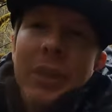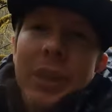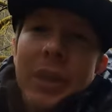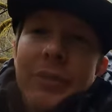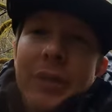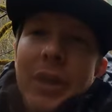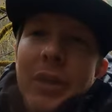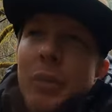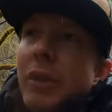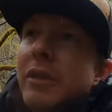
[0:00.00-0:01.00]
of
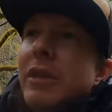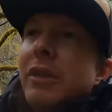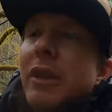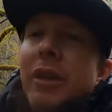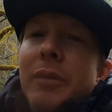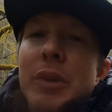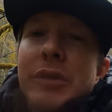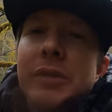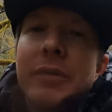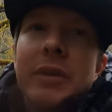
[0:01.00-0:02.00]
uh, winter steelhead on
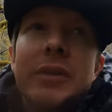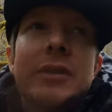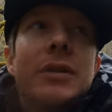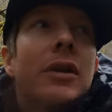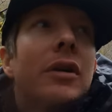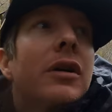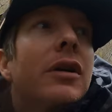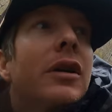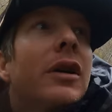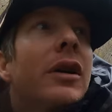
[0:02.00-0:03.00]
most rivers. So
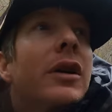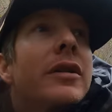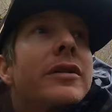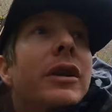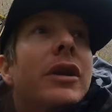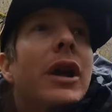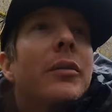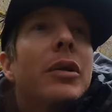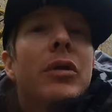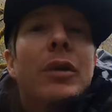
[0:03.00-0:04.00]
it's going to kind
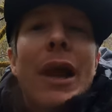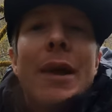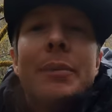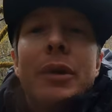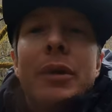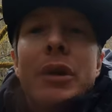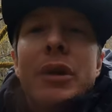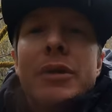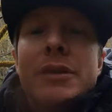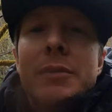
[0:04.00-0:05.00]
of be a wrap. We're going to be
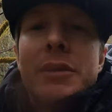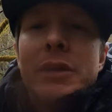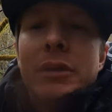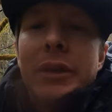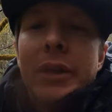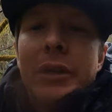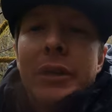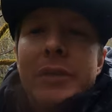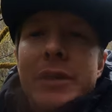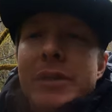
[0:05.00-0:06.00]
hunting summer steelhead later
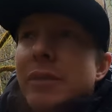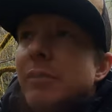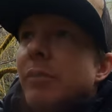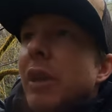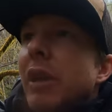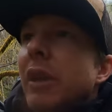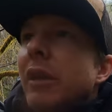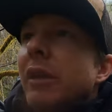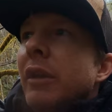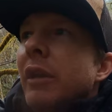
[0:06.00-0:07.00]
in the season. But uh,
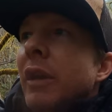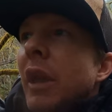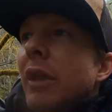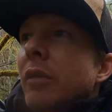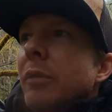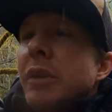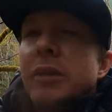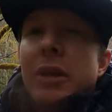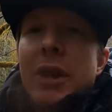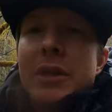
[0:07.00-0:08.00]
I think we're going to be
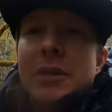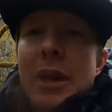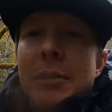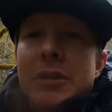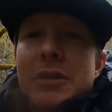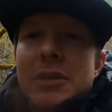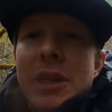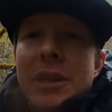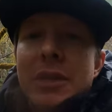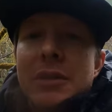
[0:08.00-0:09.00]
doing a lot of stripers and
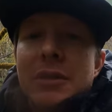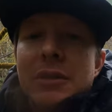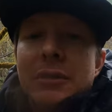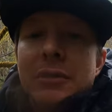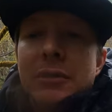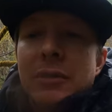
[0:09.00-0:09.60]
jetties and